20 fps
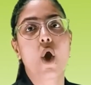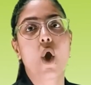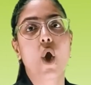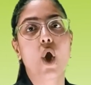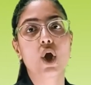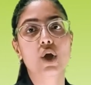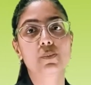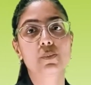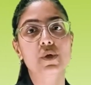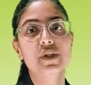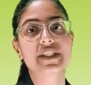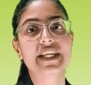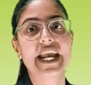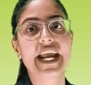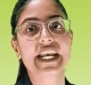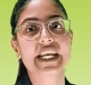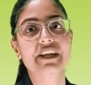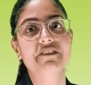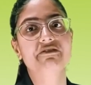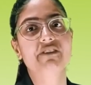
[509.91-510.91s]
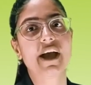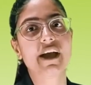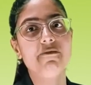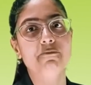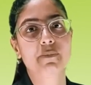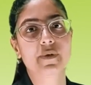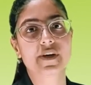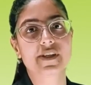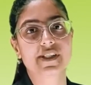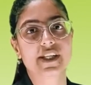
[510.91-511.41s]
Almost
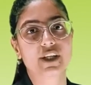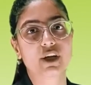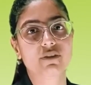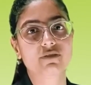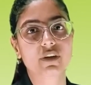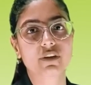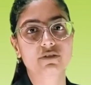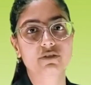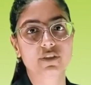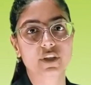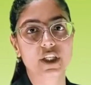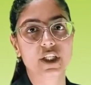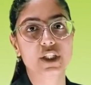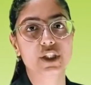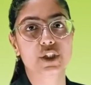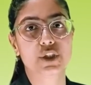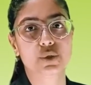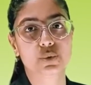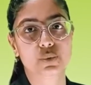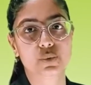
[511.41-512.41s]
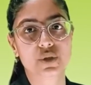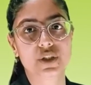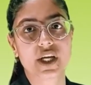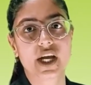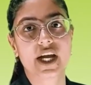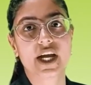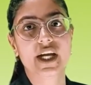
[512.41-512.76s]
85% of the world jute